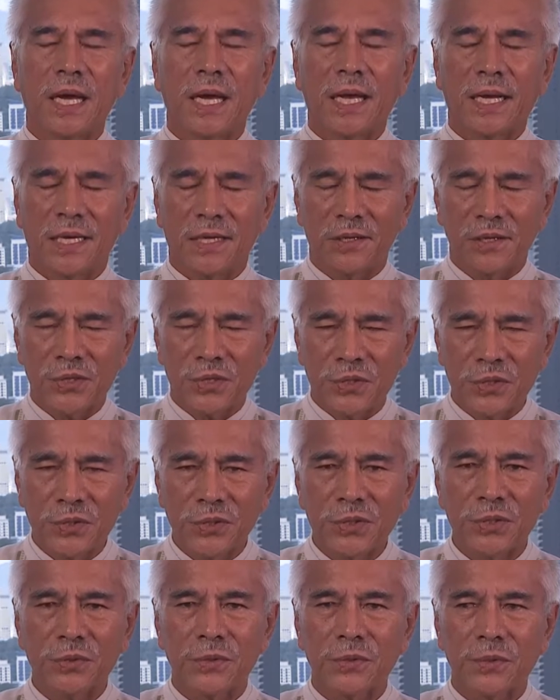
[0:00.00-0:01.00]
I can assure
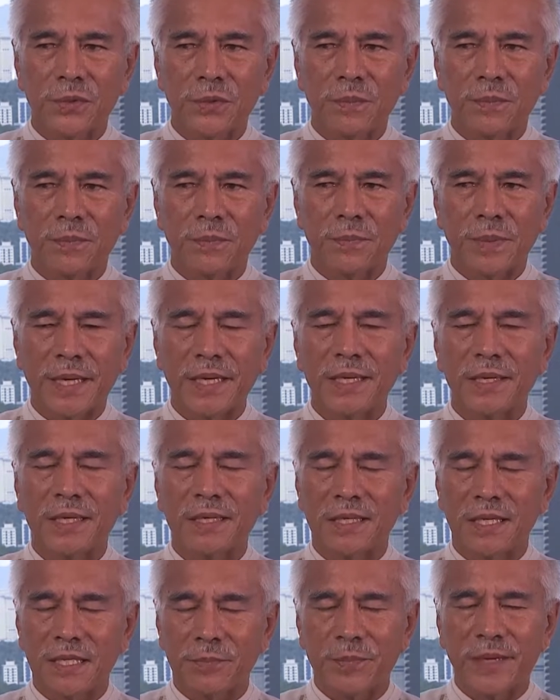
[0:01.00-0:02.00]
you
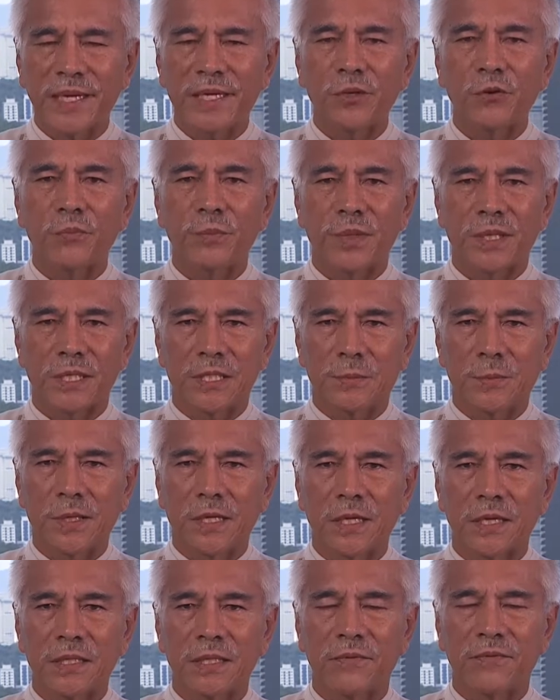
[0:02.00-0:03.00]
it is by no means
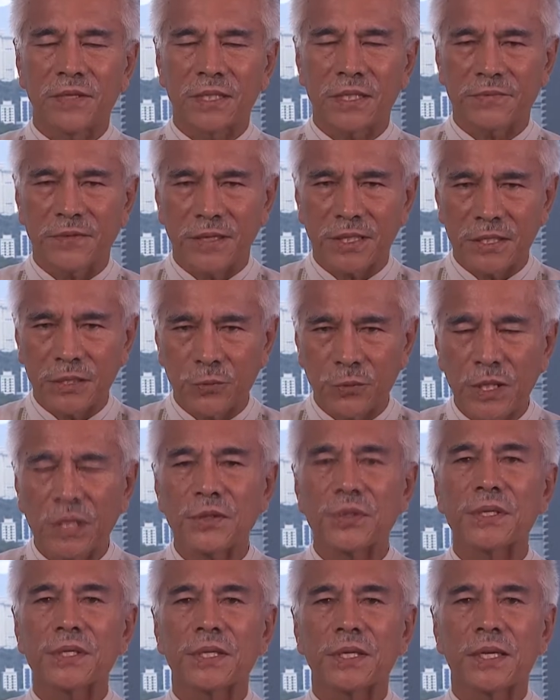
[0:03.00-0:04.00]
speculative as far as we're
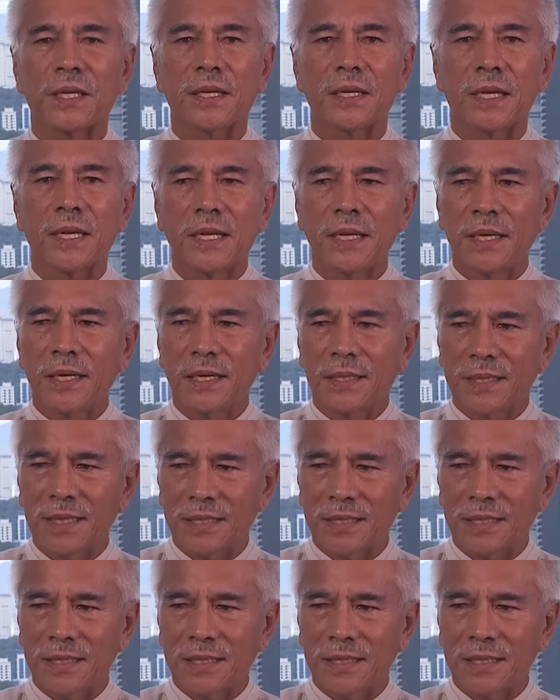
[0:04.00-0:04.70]
concerned. It